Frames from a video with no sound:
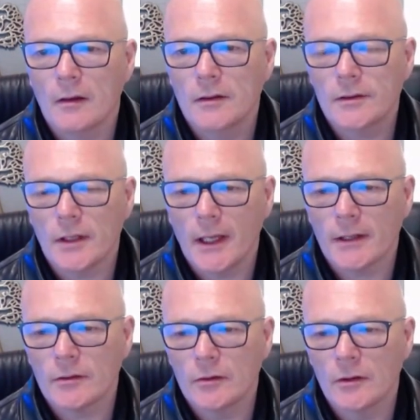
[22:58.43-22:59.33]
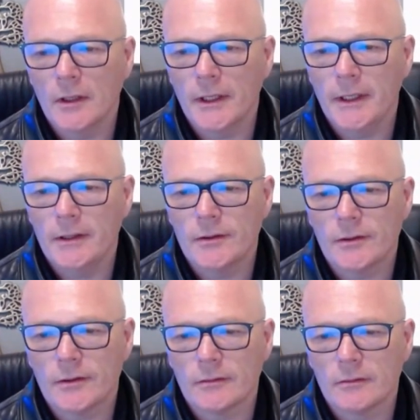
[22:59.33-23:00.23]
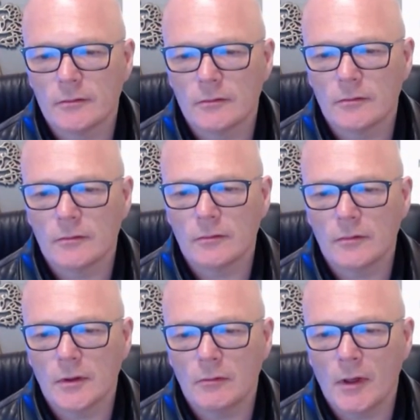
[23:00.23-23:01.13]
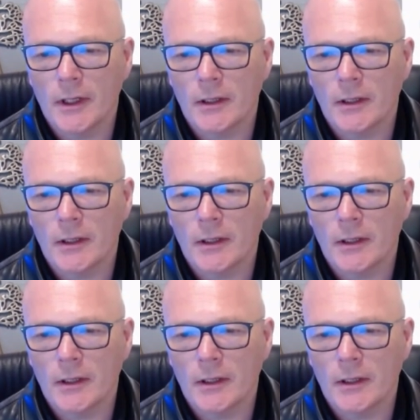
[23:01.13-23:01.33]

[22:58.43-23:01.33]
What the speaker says: Select all leads. I'm going to right